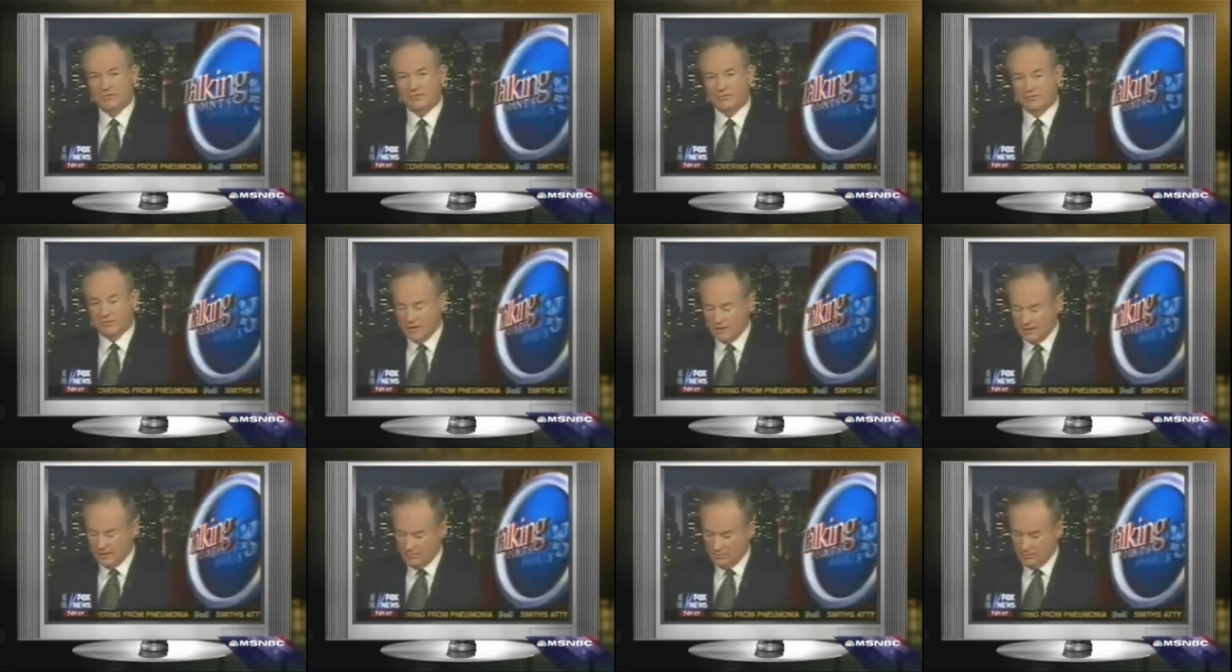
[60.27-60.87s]
of this
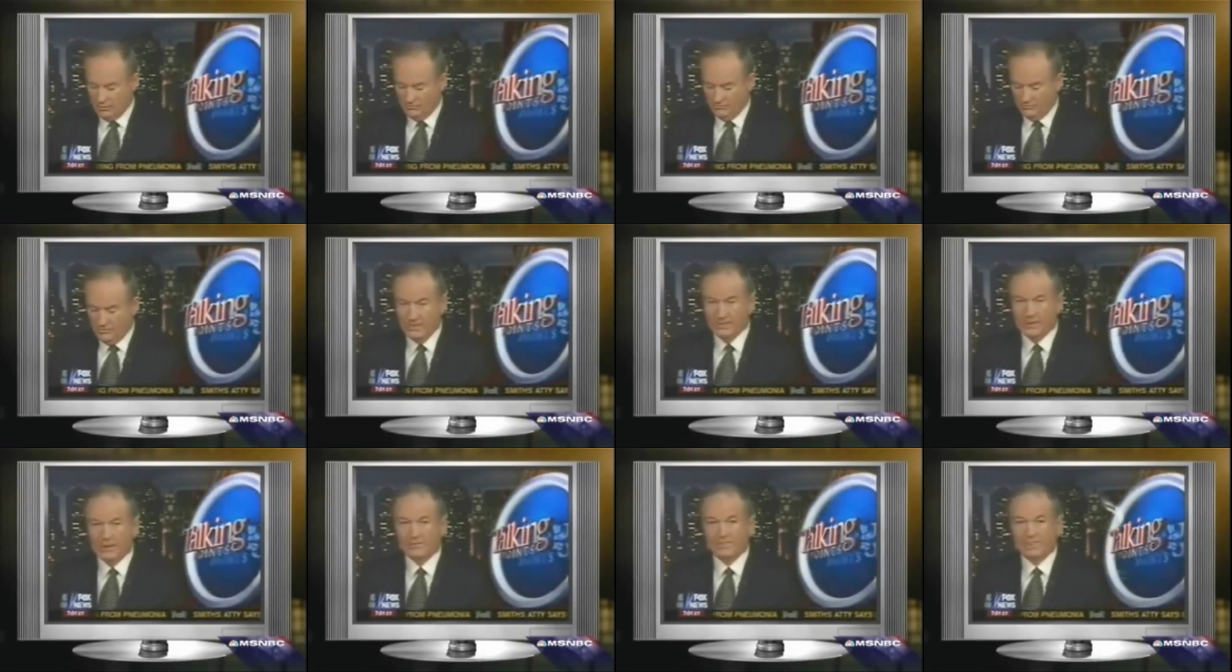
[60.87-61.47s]
evening's Talking
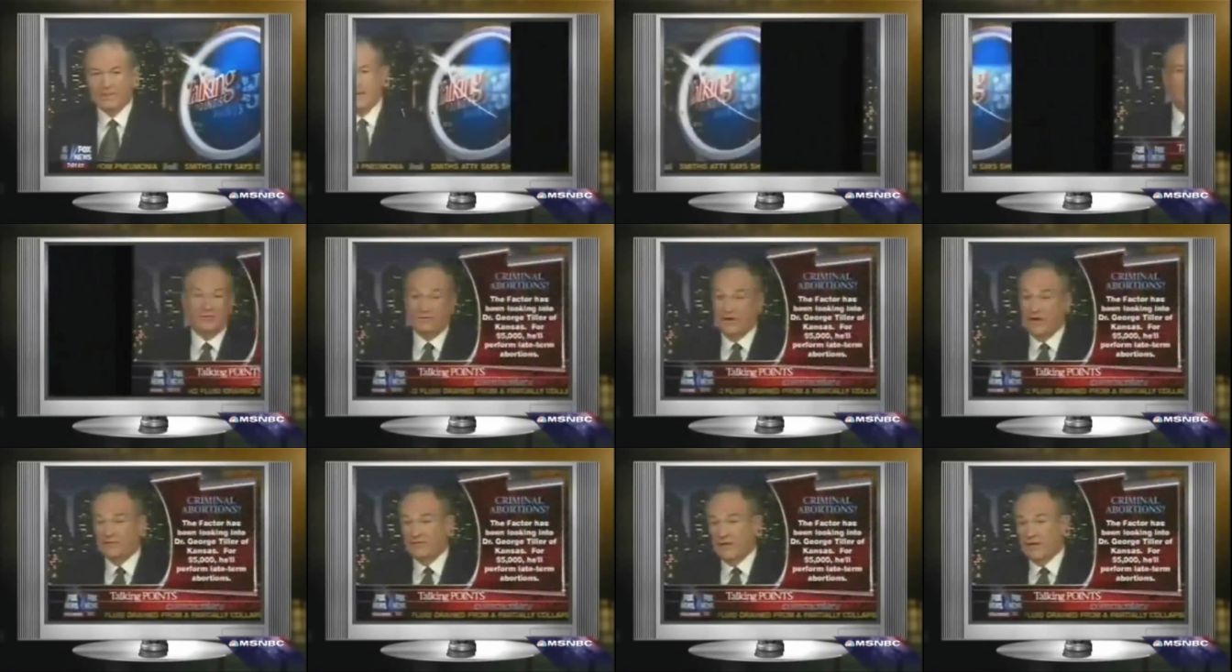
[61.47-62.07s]
Points memo.
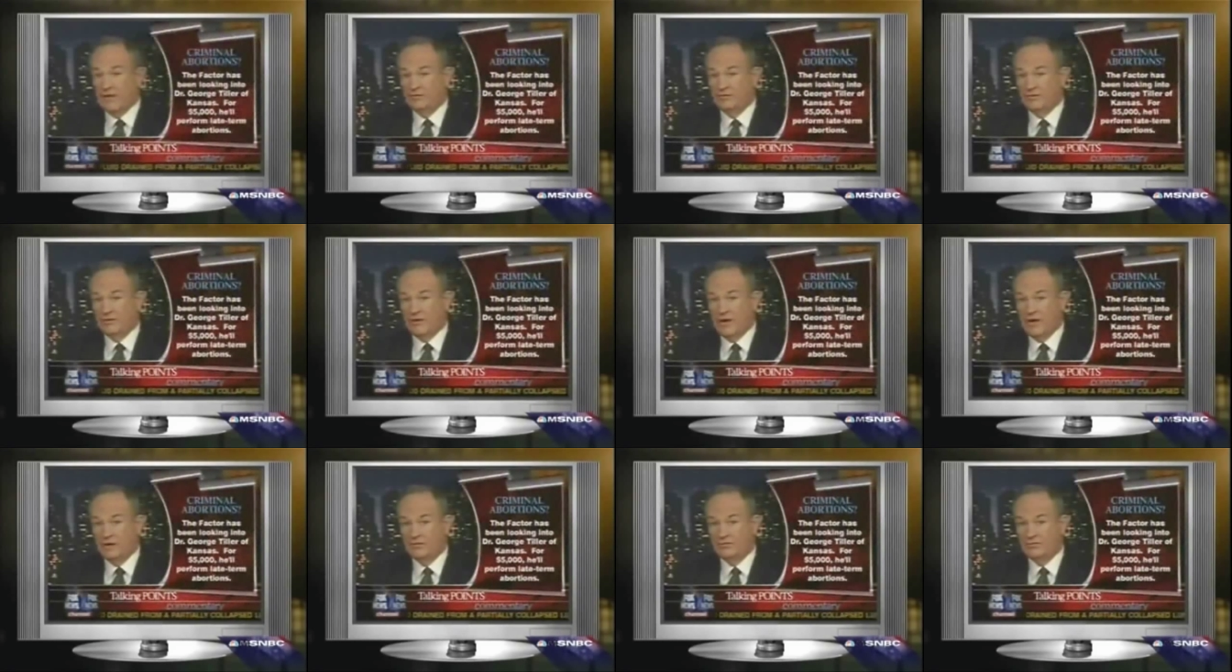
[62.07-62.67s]
For
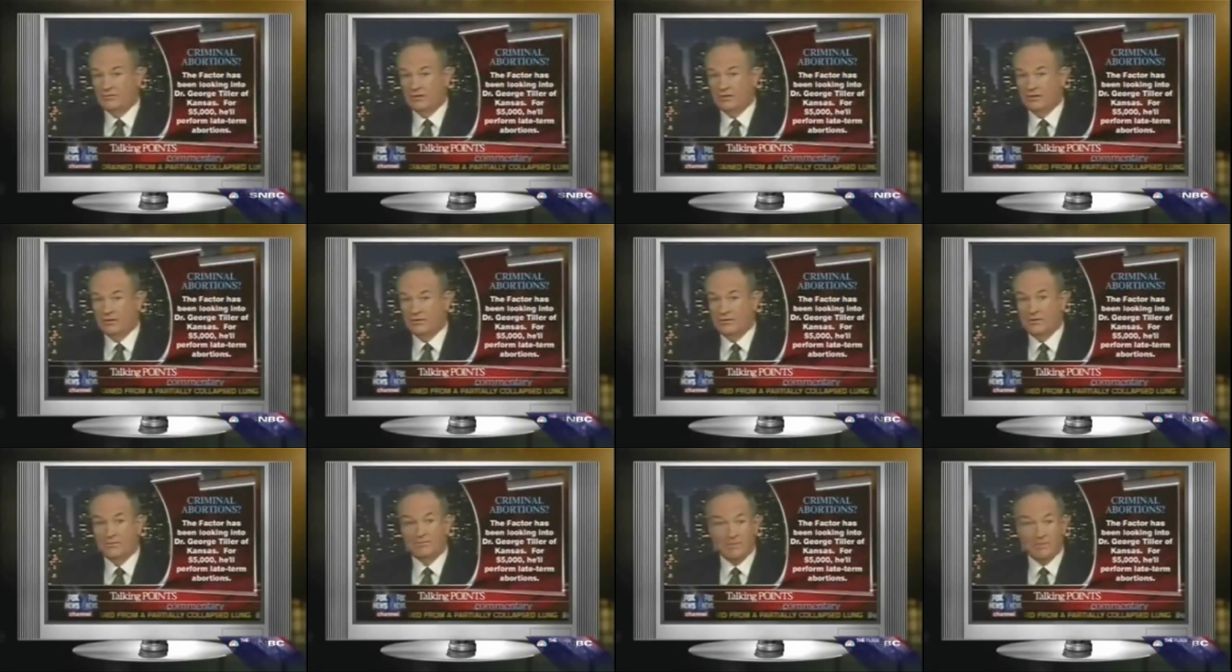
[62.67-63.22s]
$5,000,